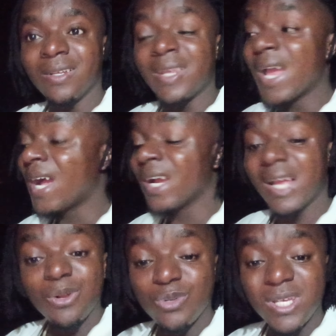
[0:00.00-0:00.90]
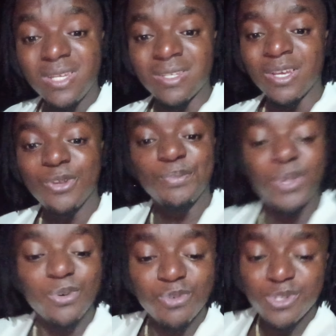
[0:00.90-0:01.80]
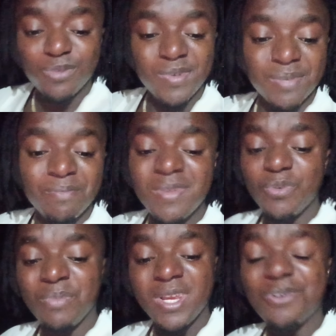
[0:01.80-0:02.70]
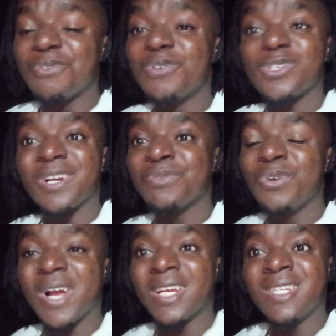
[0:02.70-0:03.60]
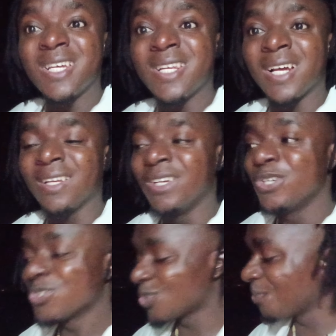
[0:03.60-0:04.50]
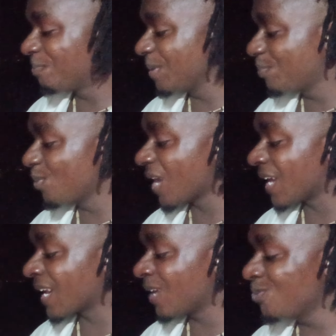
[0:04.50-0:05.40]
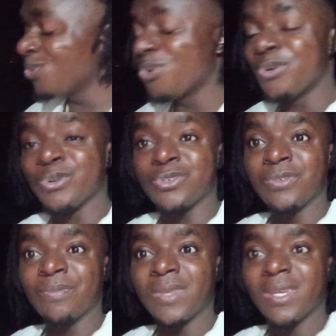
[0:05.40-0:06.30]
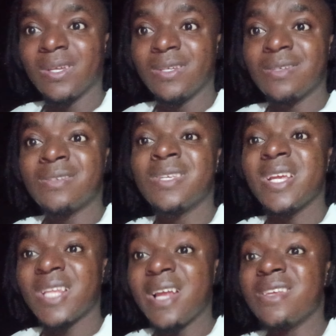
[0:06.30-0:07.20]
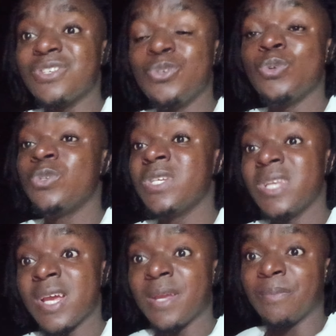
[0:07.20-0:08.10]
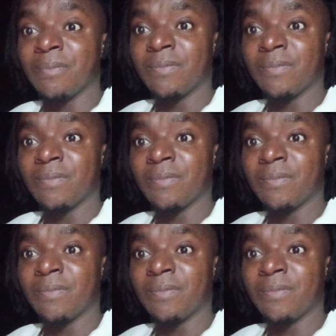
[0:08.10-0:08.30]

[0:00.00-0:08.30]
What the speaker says: They are counting it. Because trust me, many of us have no idea that some people around us, Satan is using them.